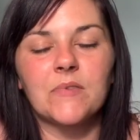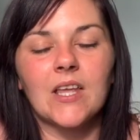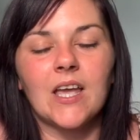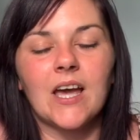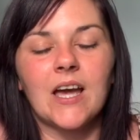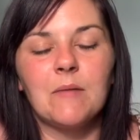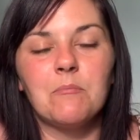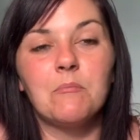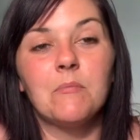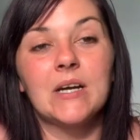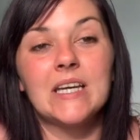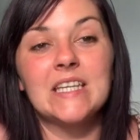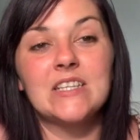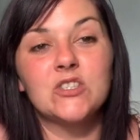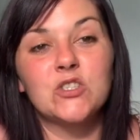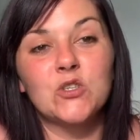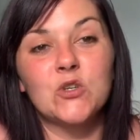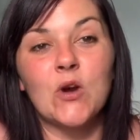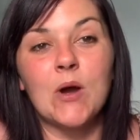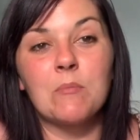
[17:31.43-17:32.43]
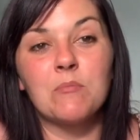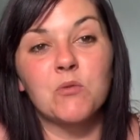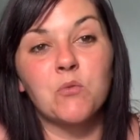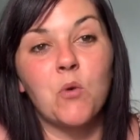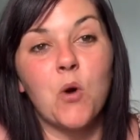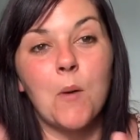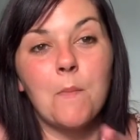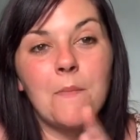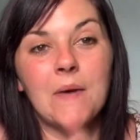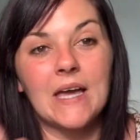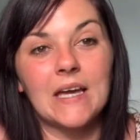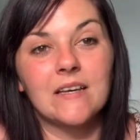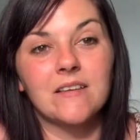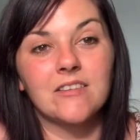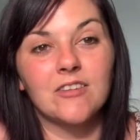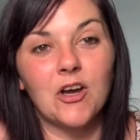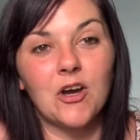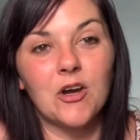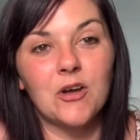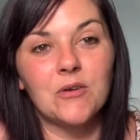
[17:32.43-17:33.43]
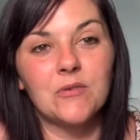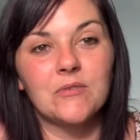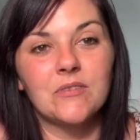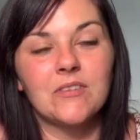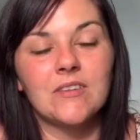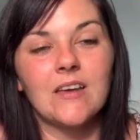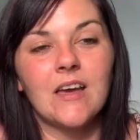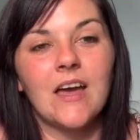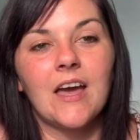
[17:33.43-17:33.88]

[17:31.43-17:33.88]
my Instagram's @viscose.